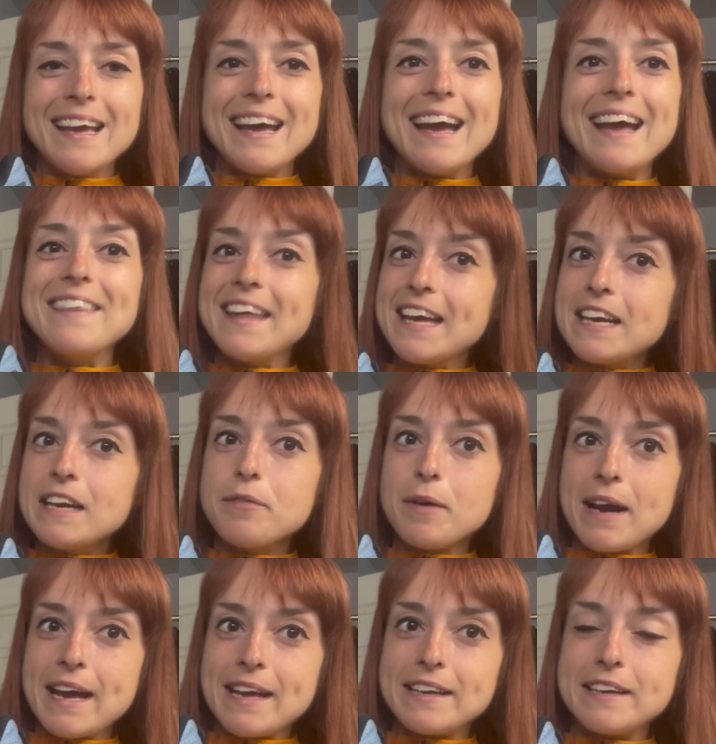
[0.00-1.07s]
And then if we're
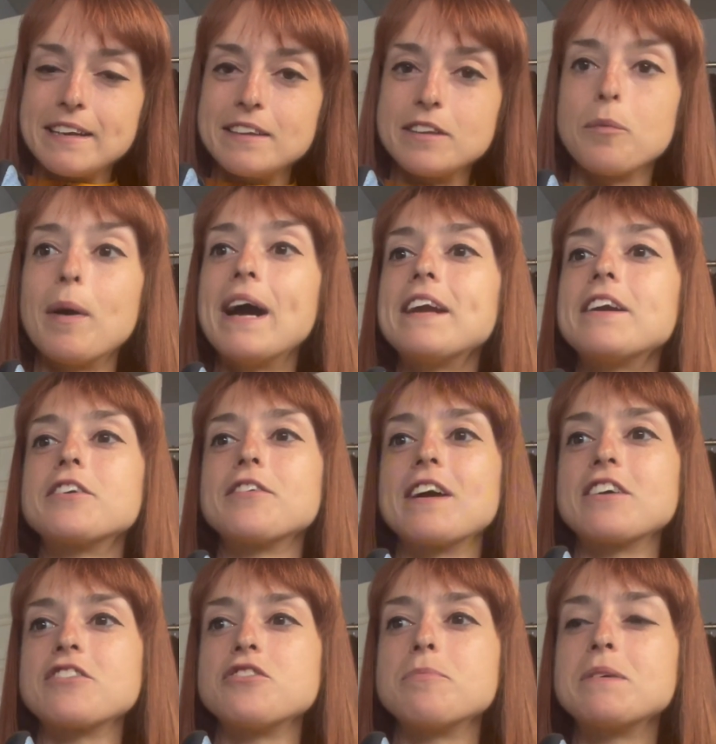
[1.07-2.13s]
headed in the wider
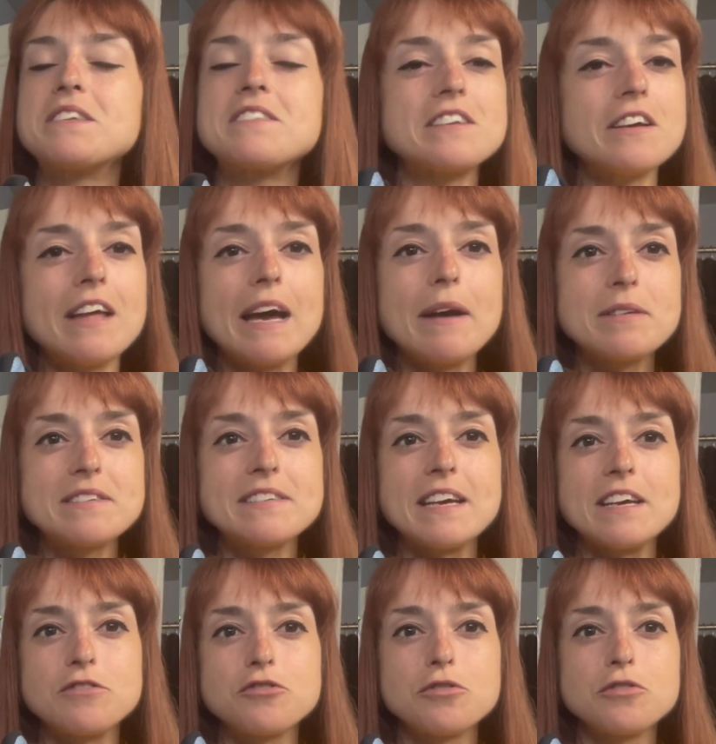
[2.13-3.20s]
direction, but still I would
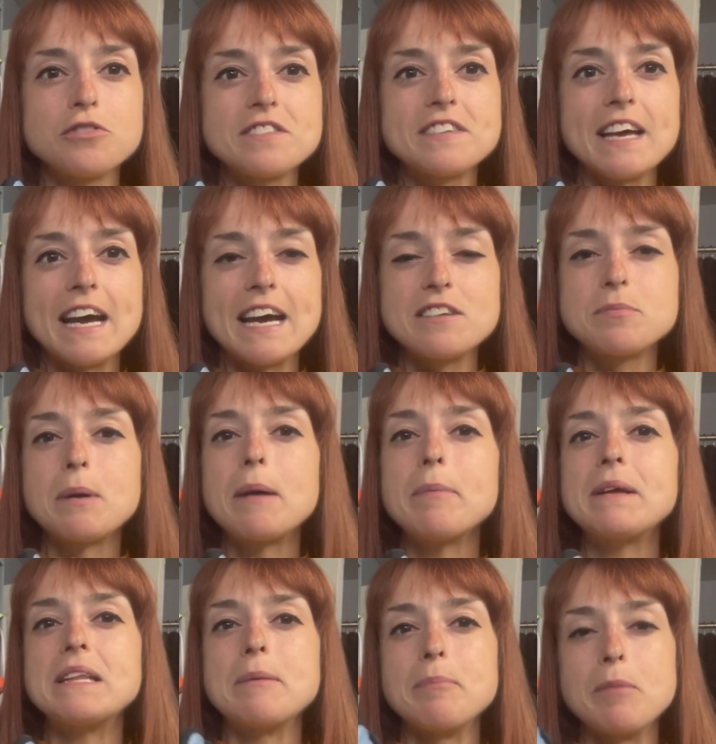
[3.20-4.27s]
say true to size,
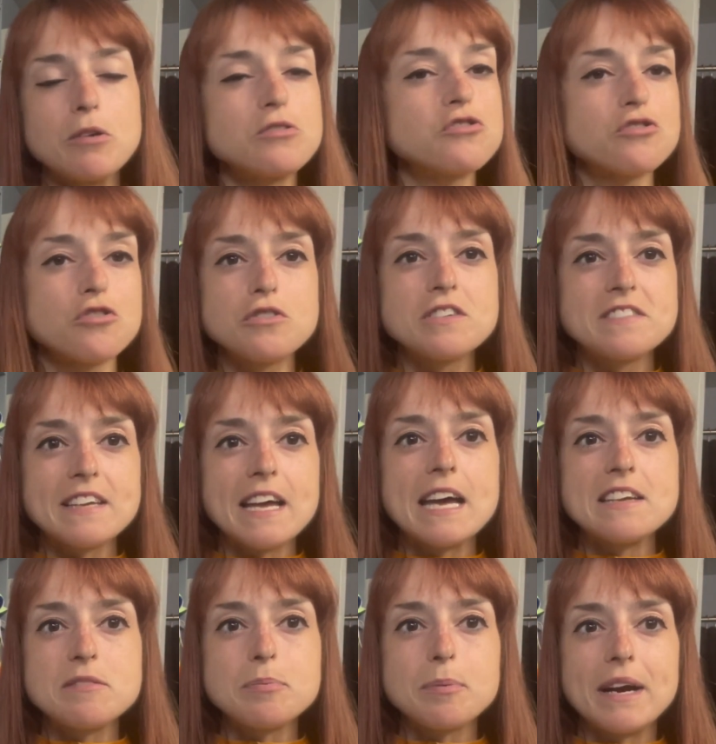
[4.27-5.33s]
probably the most true to
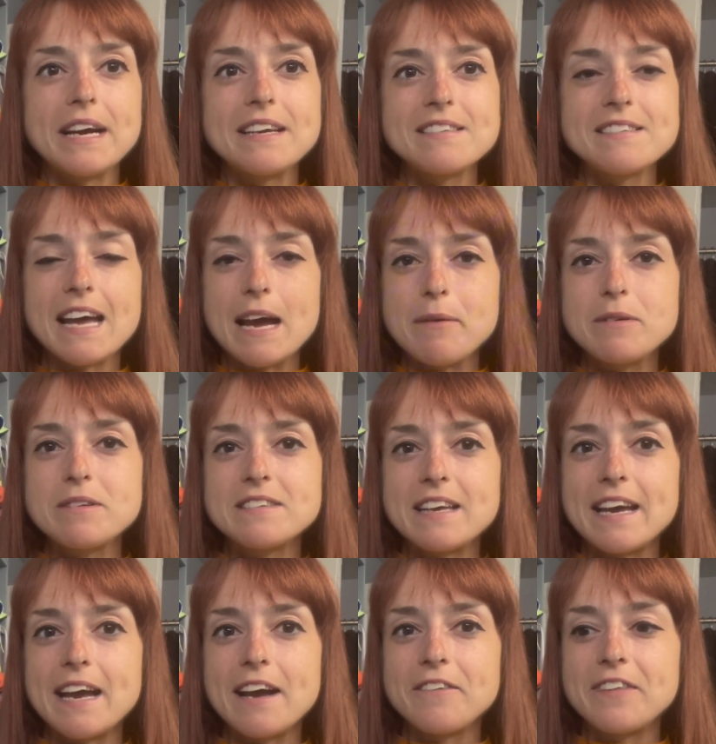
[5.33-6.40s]
size brands I would
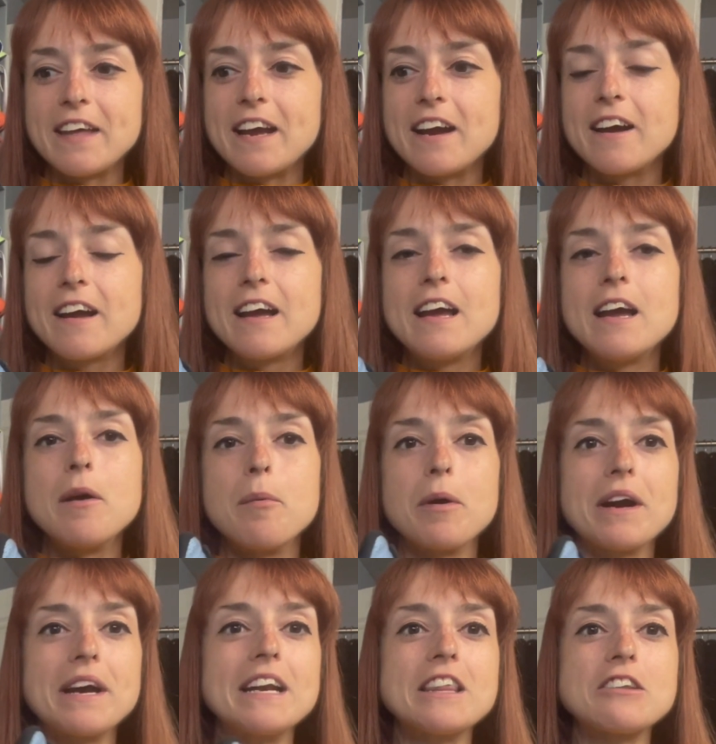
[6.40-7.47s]
say out there, we're
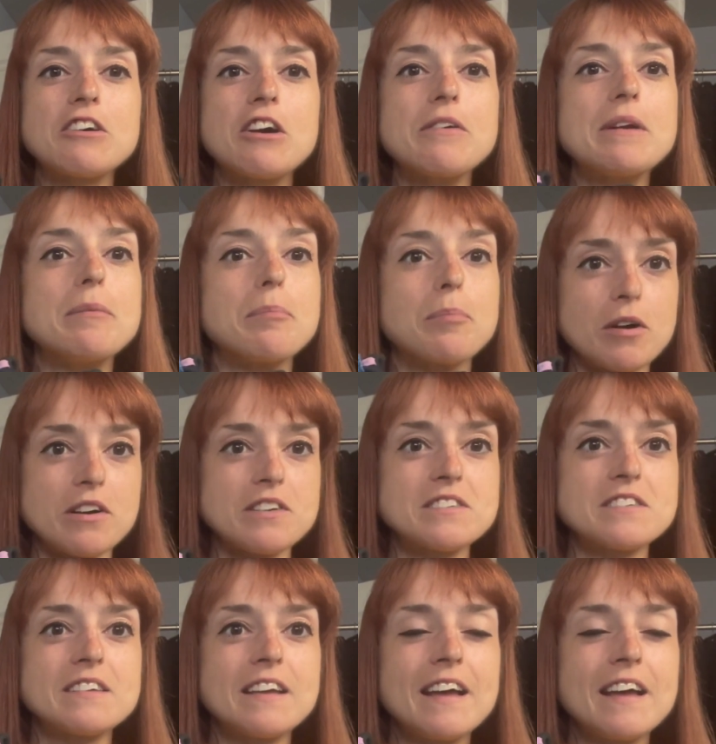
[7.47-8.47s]
going to throw in Brooks.